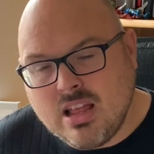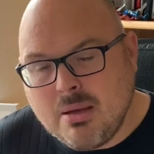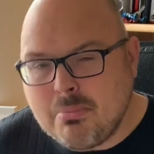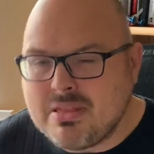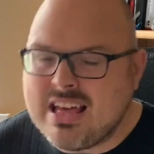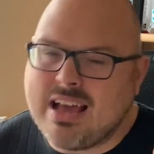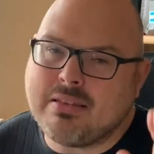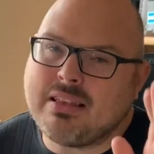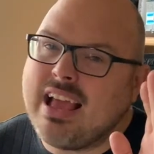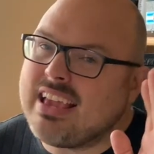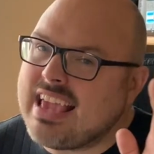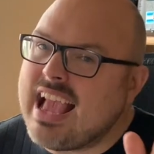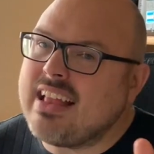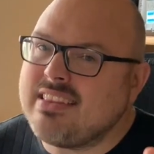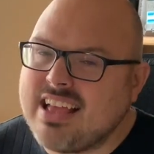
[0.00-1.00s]
But that,
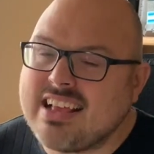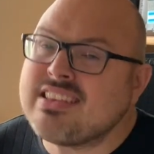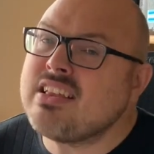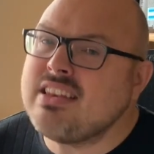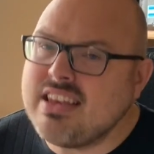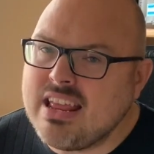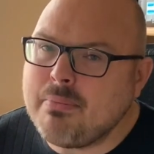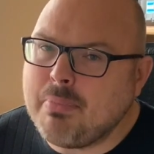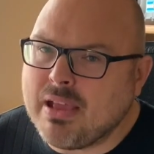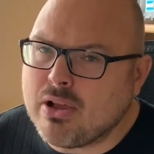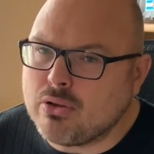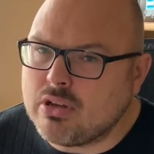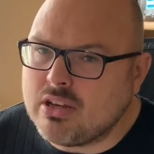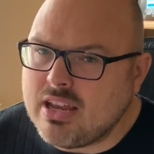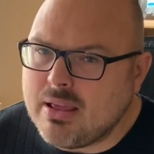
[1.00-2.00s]
again, that's a nitpick
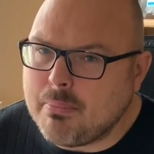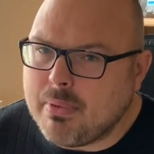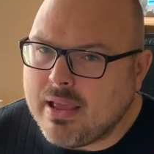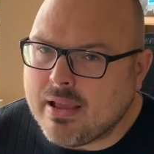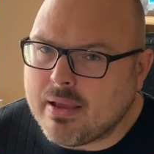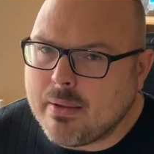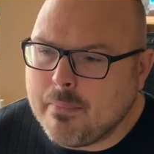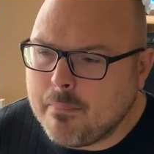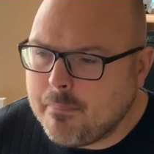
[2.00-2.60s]
on a nitpick.